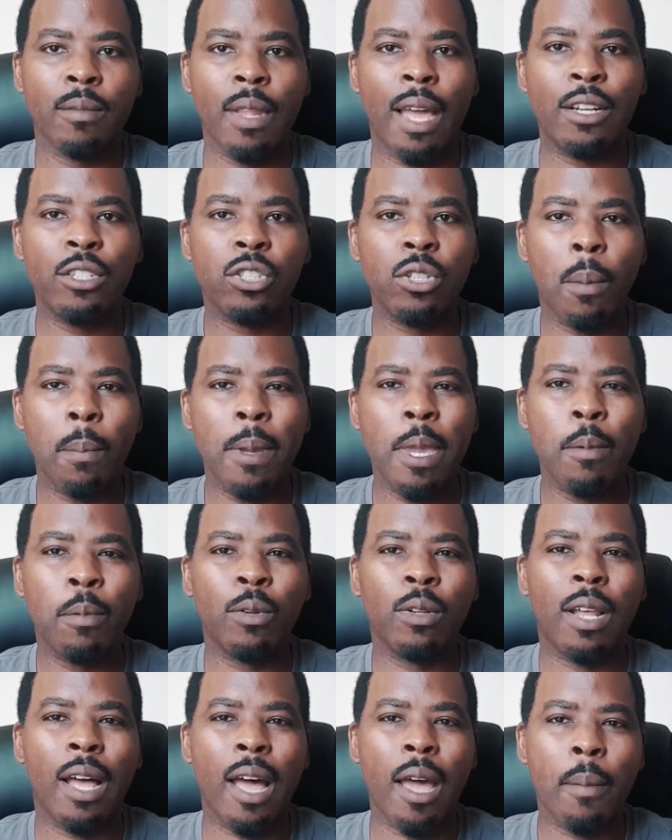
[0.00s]
And some
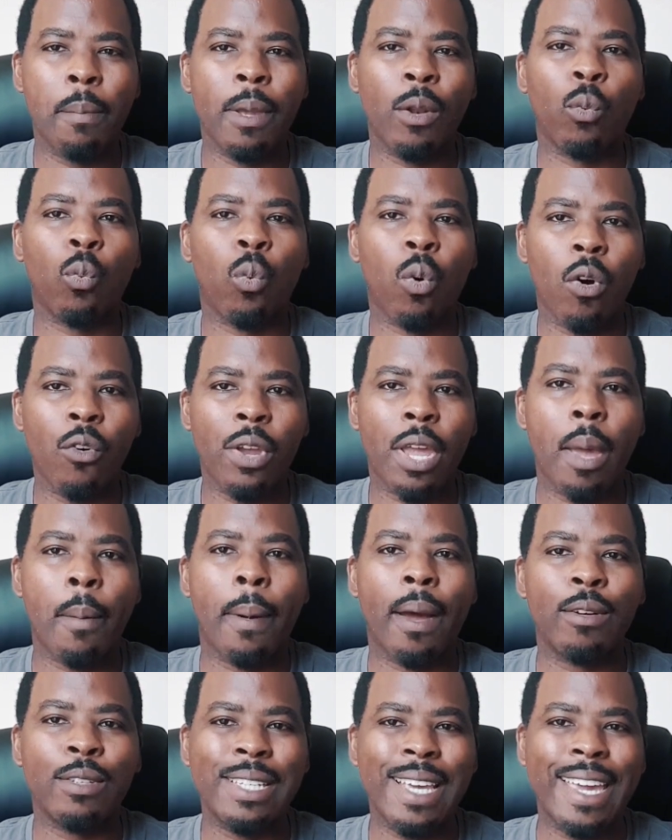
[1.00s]
people are a bit worried
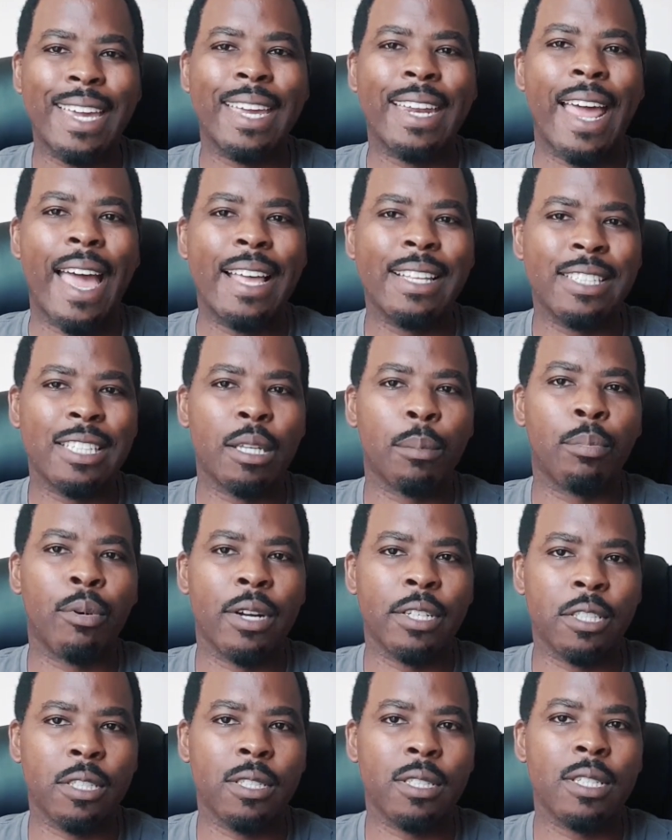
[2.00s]
about taking
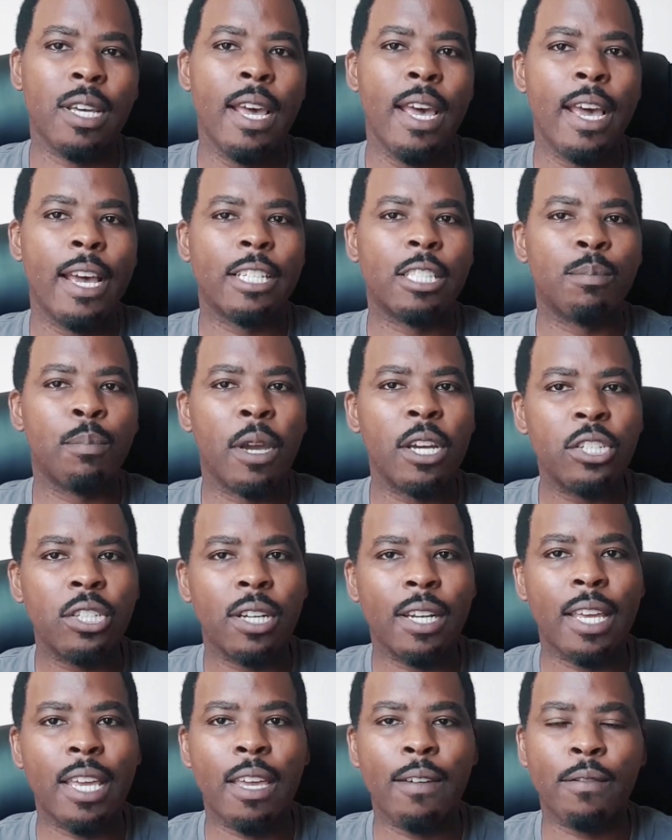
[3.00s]
antidepressants,
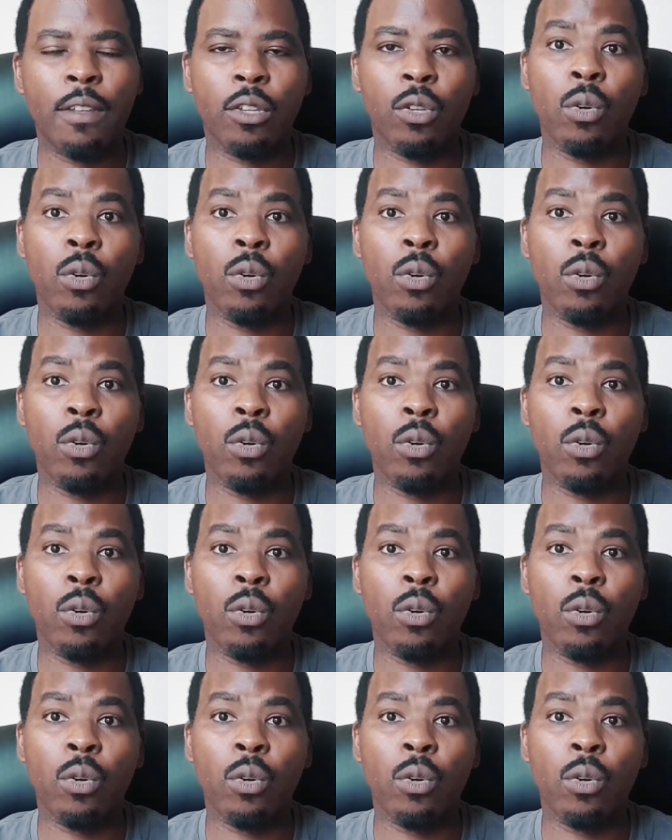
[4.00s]
especially if they